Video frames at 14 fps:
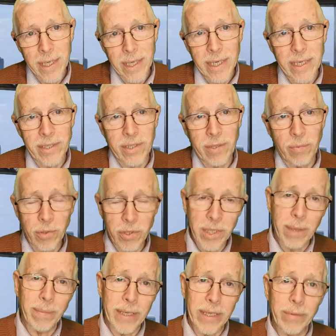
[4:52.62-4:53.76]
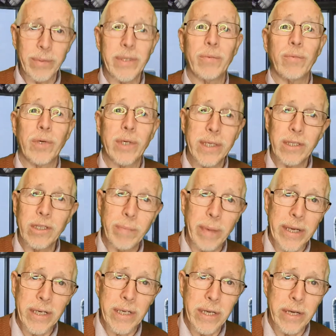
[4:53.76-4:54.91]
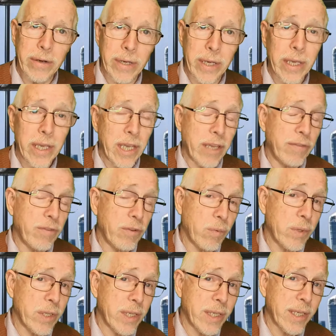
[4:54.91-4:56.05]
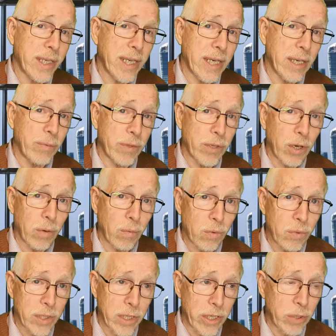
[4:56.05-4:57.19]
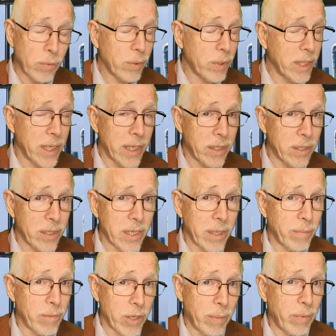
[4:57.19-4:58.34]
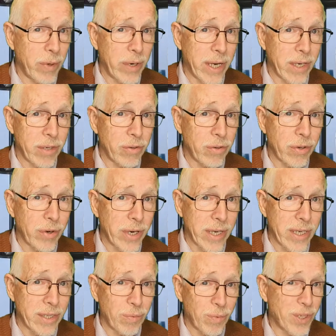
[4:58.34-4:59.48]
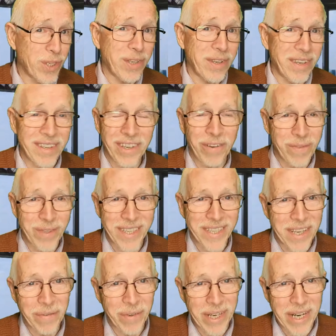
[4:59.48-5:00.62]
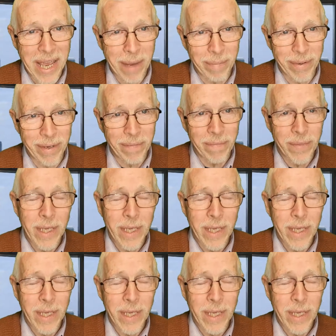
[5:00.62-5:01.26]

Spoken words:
It's the washing up liquid that will kill the bacteria. If you wanted to kill it with hot water, you would need your temperature up around 100 degrees, which obviously is never going to happen.